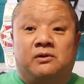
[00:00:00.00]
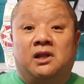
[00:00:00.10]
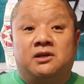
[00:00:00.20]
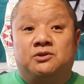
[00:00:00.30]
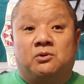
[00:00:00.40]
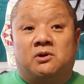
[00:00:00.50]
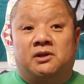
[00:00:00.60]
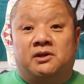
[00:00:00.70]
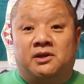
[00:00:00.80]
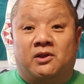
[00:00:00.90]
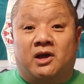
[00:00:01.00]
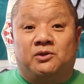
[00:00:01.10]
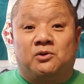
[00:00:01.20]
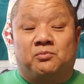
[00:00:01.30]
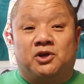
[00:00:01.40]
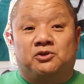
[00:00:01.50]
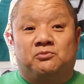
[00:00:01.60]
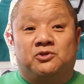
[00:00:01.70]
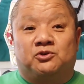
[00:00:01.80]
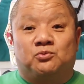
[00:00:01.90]
really enjoyed it. I took picture
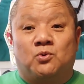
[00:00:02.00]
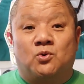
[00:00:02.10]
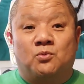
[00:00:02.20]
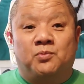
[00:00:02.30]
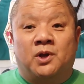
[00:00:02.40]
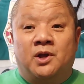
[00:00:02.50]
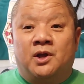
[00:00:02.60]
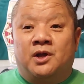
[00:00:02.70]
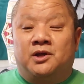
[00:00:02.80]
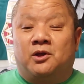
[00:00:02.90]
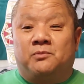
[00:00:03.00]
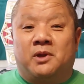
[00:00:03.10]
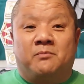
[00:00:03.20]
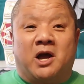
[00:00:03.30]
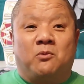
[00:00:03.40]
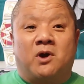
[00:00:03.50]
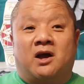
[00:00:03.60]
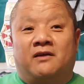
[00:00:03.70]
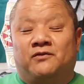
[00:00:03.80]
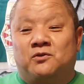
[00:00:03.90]
with Swoop. Me and my
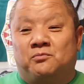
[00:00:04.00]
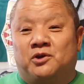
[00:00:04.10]
wife took